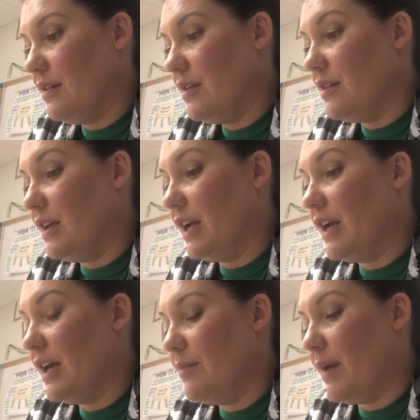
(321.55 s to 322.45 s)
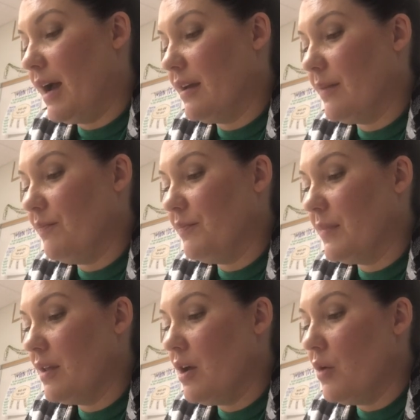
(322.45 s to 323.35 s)
Then I head back.
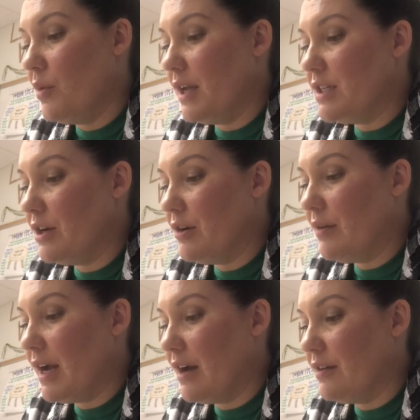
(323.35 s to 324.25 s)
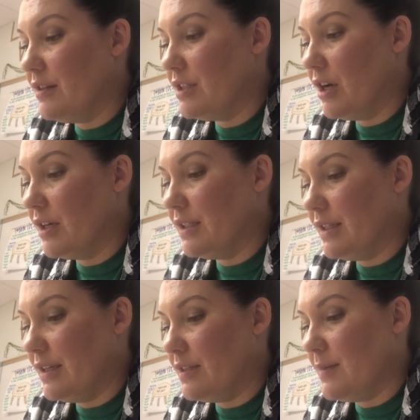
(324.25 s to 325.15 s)
When I turn around and the dog
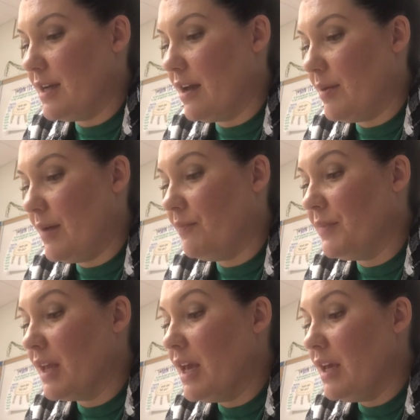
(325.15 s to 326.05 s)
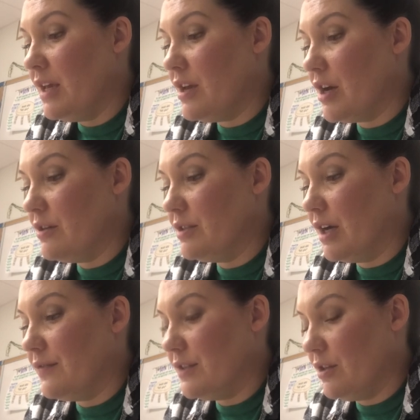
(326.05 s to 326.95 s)
sees me coming, he goes
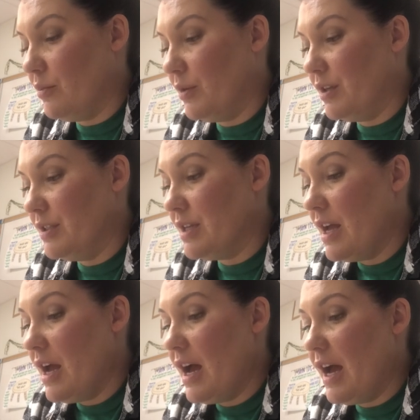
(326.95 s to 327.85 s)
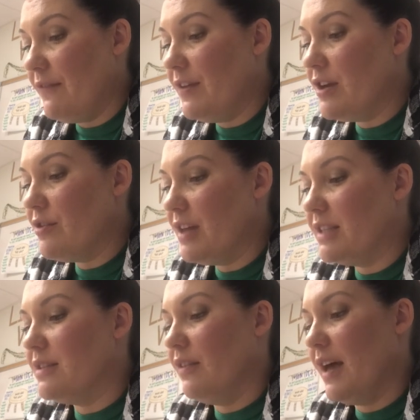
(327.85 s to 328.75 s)
off into the woods. I figure
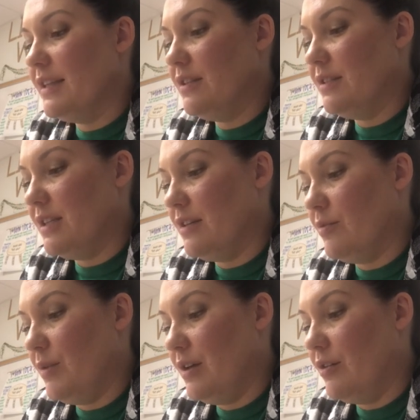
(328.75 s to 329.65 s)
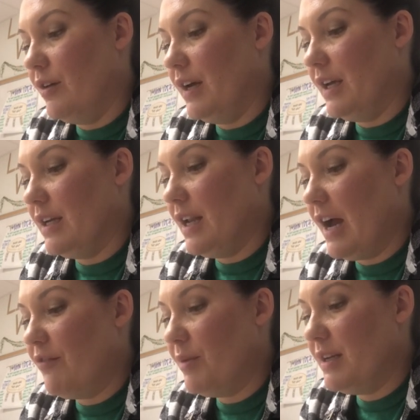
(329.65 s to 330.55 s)
that's the last I'll see of the beagle, and I get
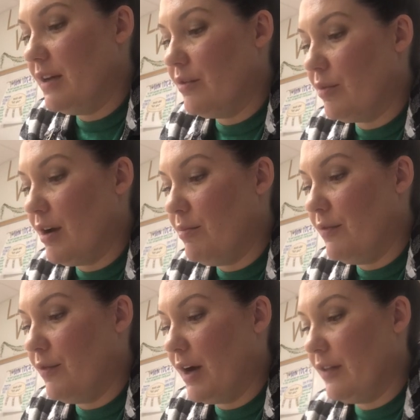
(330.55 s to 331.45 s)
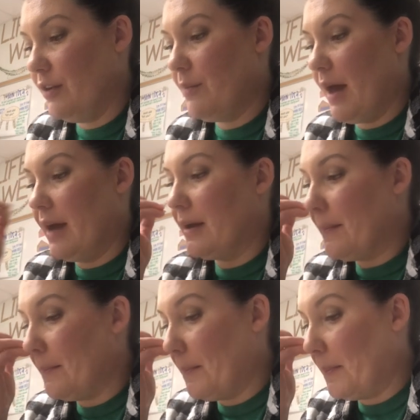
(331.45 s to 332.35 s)
halfway down the road before I look back.
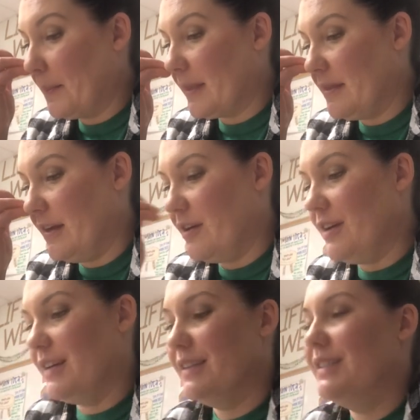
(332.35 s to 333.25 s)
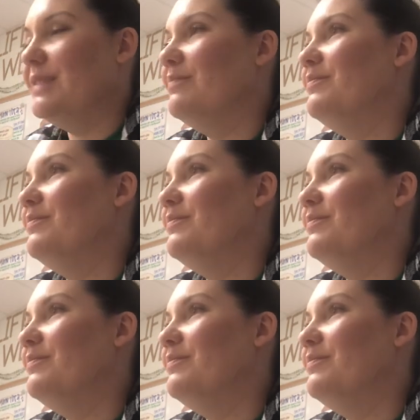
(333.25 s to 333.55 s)
There he is.